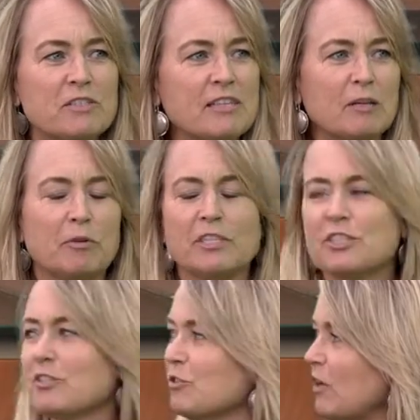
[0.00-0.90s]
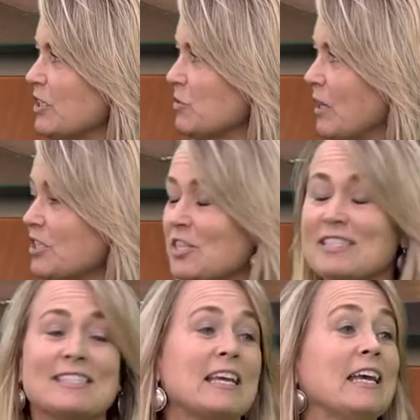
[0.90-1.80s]
celebrations,
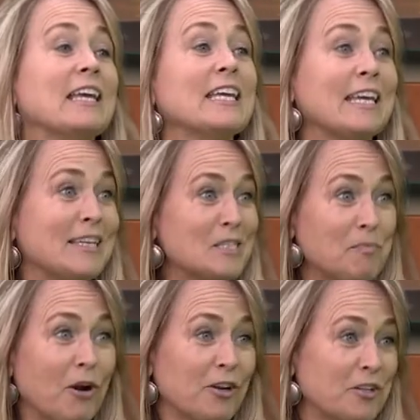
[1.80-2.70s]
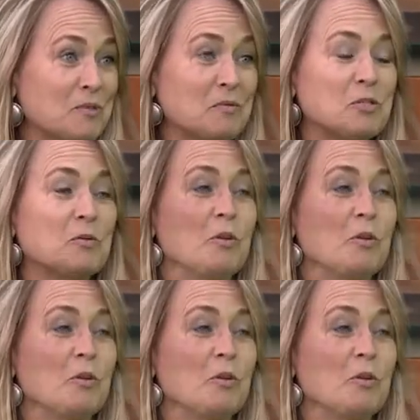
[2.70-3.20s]
graduations, kids parties. We do an